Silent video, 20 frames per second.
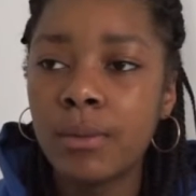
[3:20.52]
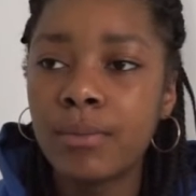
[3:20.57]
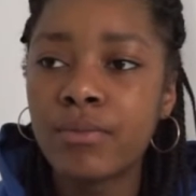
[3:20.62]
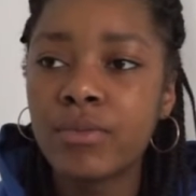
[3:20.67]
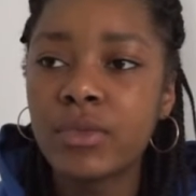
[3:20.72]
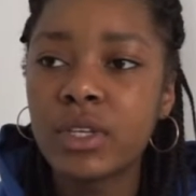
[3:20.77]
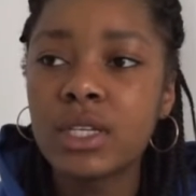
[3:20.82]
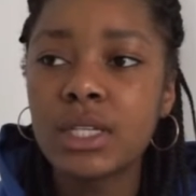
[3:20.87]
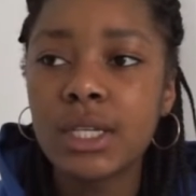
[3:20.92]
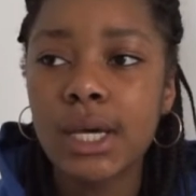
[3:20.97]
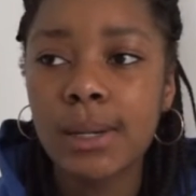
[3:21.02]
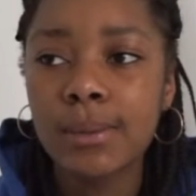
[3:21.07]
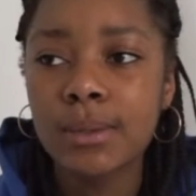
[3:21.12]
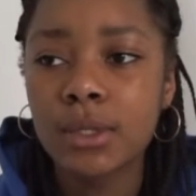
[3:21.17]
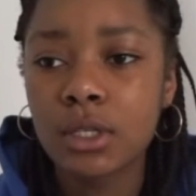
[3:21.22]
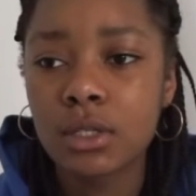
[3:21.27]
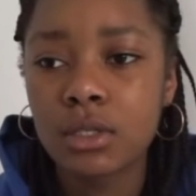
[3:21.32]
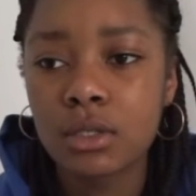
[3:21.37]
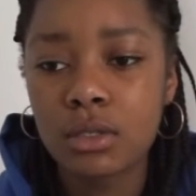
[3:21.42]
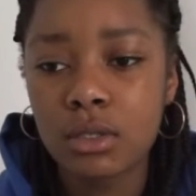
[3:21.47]
This helped
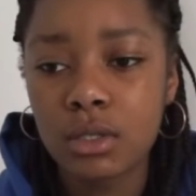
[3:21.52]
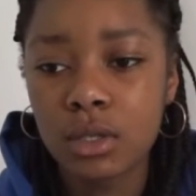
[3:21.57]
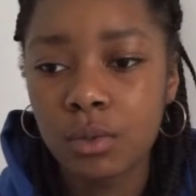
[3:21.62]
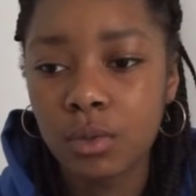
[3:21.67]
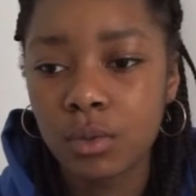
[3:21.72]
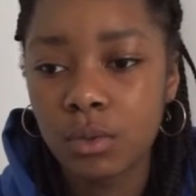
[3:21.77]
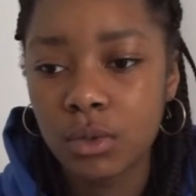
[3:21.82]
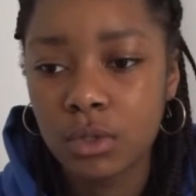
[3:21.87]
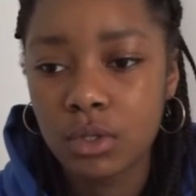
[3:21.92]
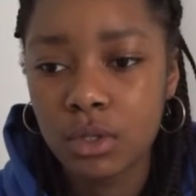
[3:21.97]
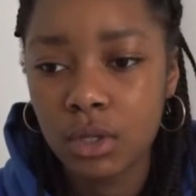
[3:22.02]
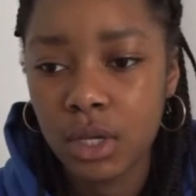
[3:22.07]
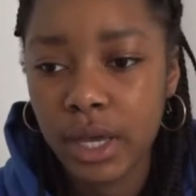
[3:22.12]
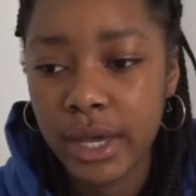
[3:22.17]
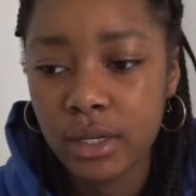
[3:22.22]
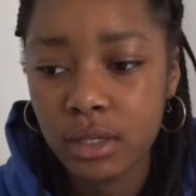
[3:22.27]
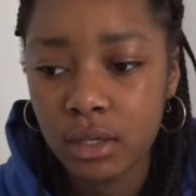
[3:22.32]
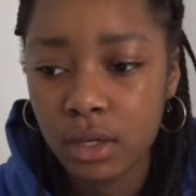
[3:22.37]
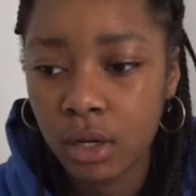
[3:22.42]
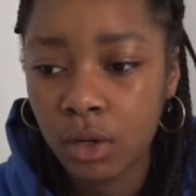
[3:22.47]
us to
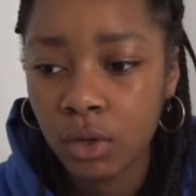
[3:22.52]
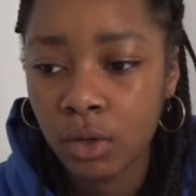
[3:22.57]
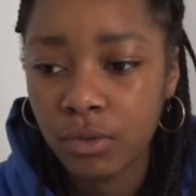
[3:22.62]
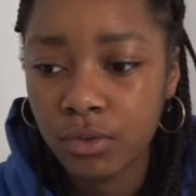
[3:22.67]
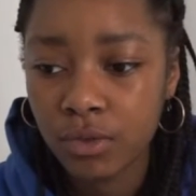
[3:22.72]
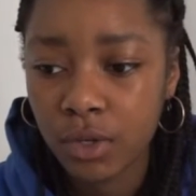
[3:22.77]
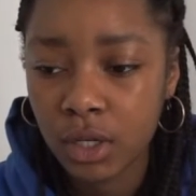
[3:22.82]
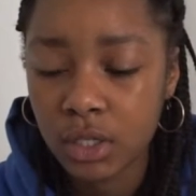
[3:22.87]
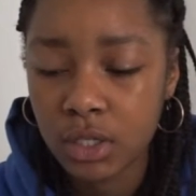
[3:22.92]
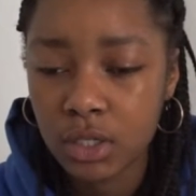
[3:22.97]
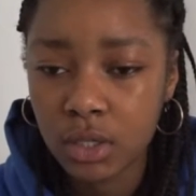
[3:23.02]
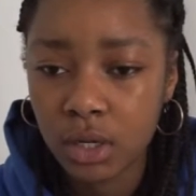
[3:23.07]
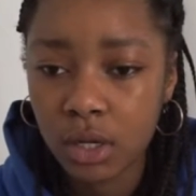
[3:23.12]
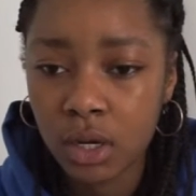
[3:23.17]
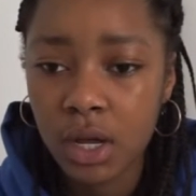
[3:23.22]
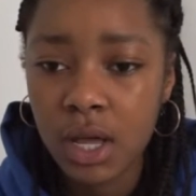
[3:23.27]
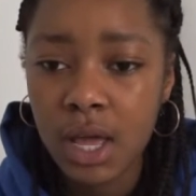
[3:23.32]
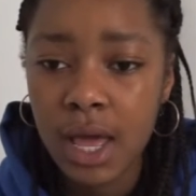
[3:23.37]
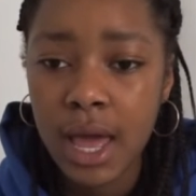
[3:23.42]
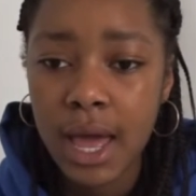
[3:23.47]
edit a lot faster
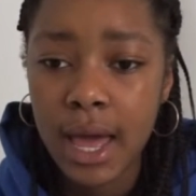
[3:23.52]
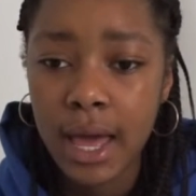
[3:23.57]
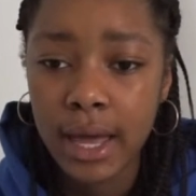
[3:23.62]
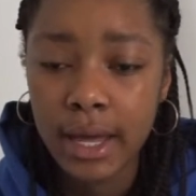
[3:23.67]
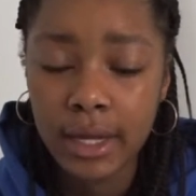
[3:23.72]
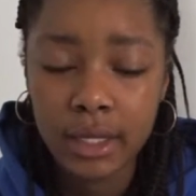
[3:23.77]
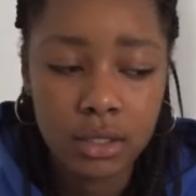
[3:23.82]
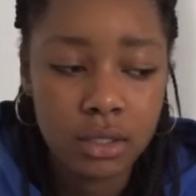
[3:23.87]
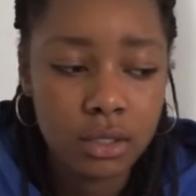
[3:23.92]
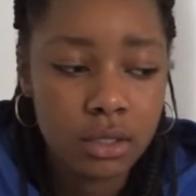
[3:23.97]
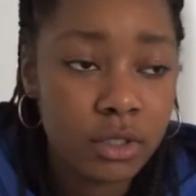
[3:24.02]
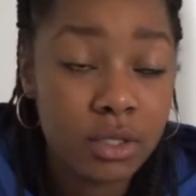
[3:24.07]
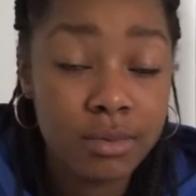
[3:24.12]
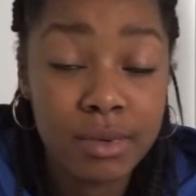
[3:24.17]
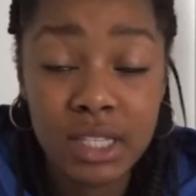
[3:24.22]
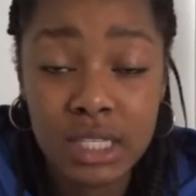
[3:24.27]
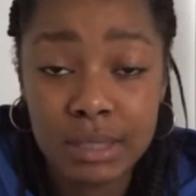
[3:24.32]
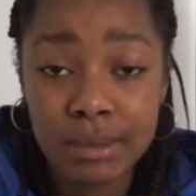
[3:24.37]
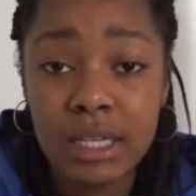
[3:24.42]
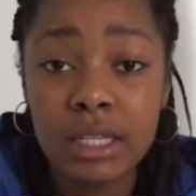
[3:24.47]
and
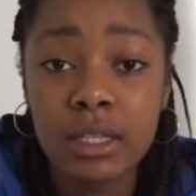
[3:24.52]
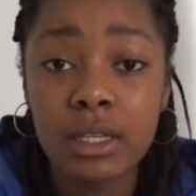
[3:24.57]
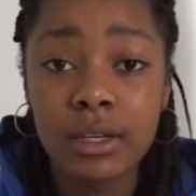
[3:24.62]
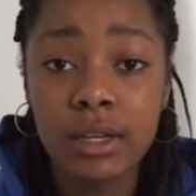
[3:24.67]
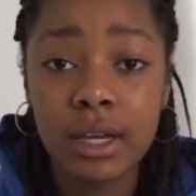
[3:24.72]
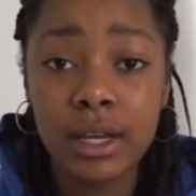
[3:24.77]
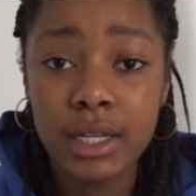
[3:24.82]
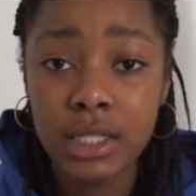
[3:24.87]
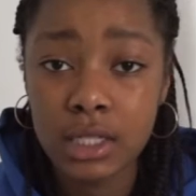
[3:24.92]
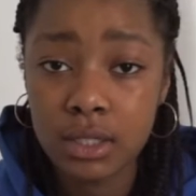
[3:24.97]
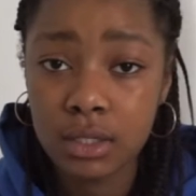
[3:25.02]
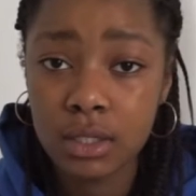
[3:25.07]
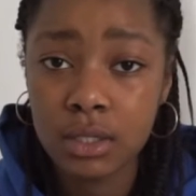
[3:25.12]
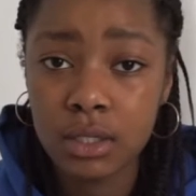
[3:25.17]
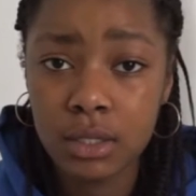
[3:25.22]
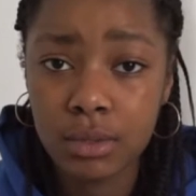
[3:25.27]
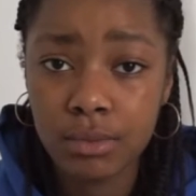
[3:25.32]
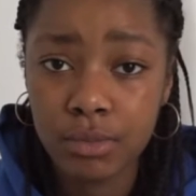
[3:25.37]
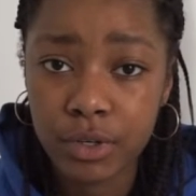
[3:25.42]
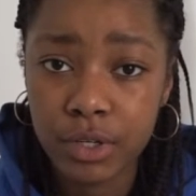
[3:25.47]
to make the
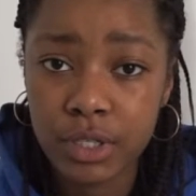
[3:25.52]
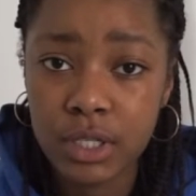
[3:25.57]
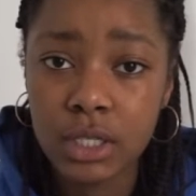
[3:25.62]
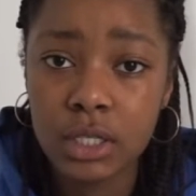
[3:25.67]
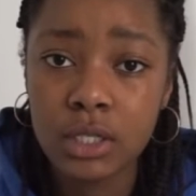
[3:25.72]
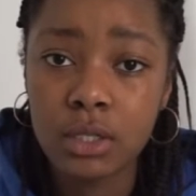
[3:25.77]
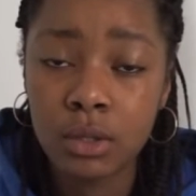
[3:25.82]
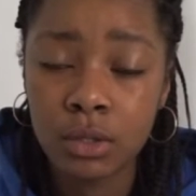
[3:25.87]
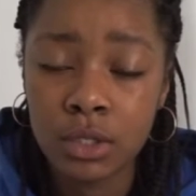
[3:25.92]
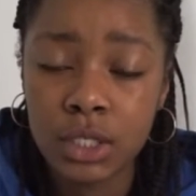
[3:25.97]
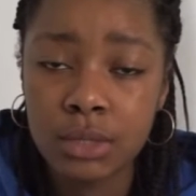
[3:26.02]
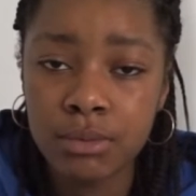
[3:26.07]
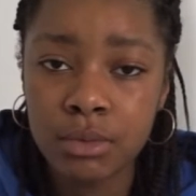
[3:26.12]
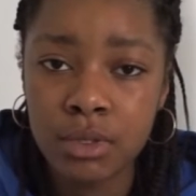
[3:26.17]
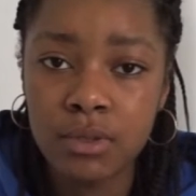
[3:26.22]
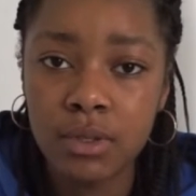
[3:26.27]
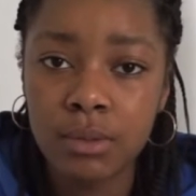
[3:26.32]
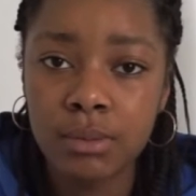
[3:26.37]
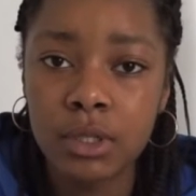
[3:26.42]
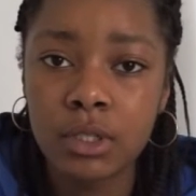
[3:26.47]
editing process a lot
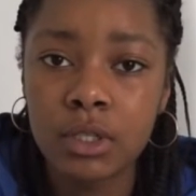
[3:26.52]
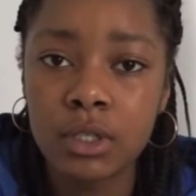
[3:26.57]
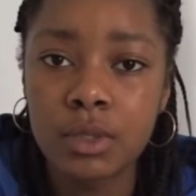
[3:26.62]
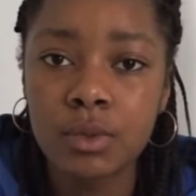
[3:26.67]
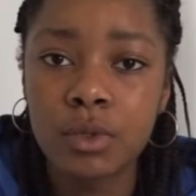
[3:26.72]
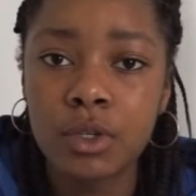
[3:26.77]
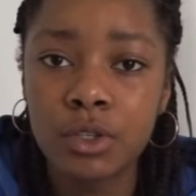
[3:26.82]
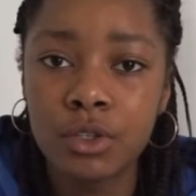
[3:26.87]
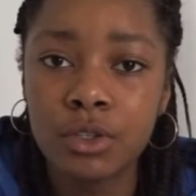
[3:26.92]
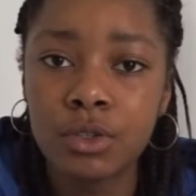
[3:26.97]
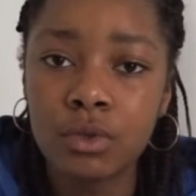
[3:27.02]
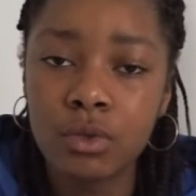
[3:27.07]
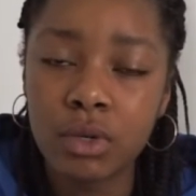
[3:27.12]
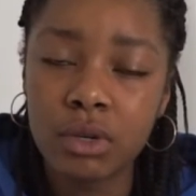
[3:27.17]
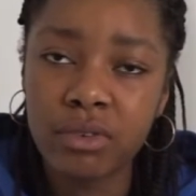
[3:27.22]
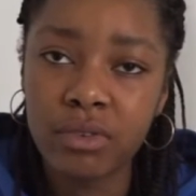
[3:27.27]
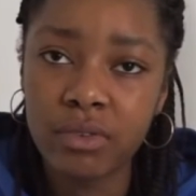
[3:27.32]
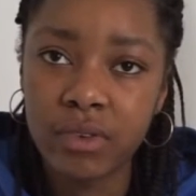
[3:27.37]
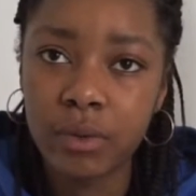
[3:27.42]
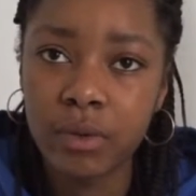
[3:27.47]
smoother, because we knew
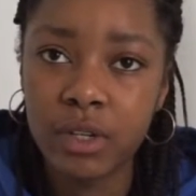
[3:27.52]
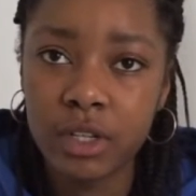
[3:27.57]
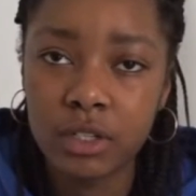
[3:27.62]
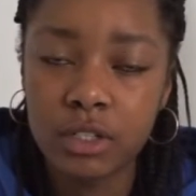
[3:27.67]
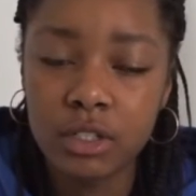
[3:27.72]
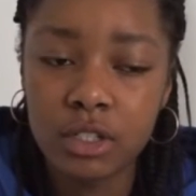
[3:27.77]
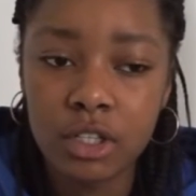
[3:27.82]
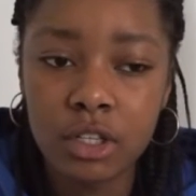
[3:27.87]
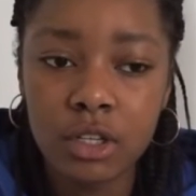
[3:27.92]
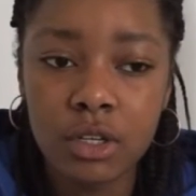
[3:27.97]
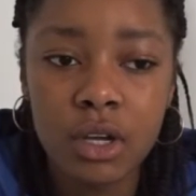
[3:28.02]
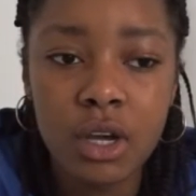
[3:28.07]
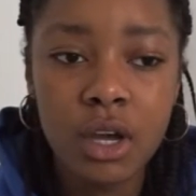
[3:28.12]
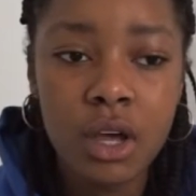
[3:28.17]
everything we needed to do.